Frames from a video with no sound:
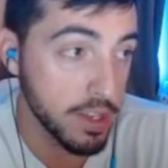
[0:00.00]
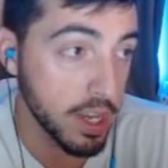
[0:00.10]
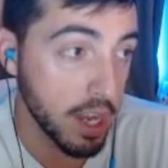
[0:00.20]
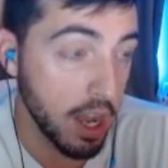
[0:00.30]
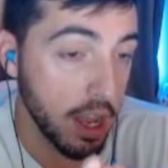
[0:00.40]

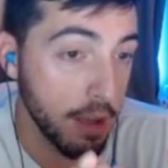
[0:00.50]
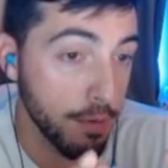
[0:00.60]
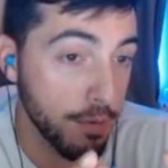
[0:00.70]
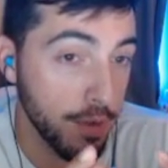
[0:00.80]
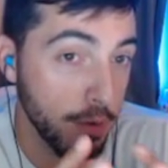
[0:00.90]
Like
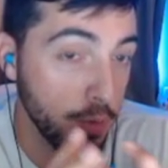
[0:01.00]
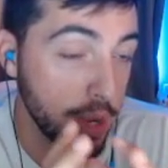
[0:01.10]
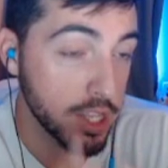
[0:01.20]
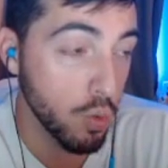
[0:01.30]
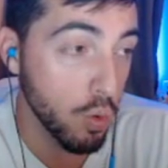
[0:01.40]
if if we
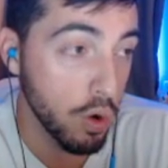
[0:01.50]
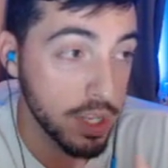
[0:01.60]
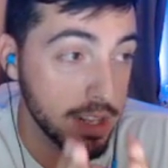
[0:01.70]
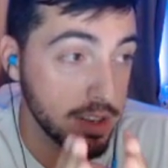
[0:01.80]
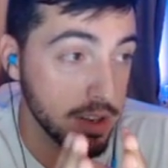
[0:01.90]
get to Worlds
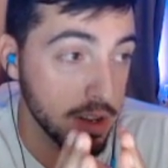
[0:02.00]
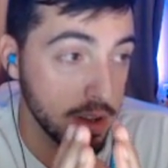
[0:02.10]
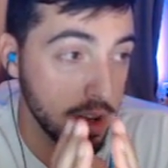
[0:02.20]
and it's a,